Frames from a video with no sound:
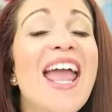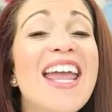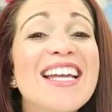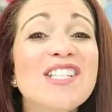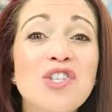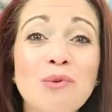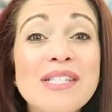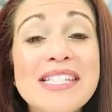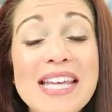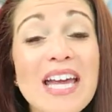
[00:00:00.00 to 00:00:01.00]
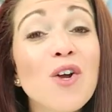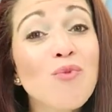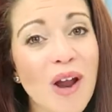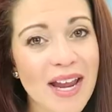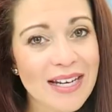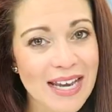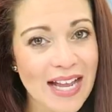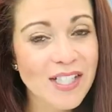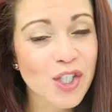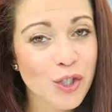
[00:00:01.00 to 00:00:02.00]
and you sit right
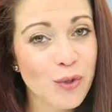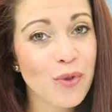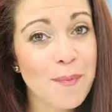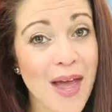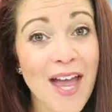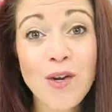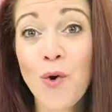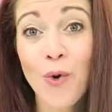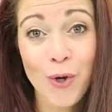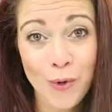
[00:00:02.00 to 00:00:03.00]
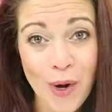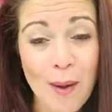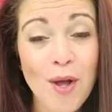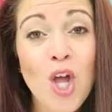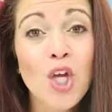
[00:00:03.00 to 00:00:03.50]
next to the bed or crib.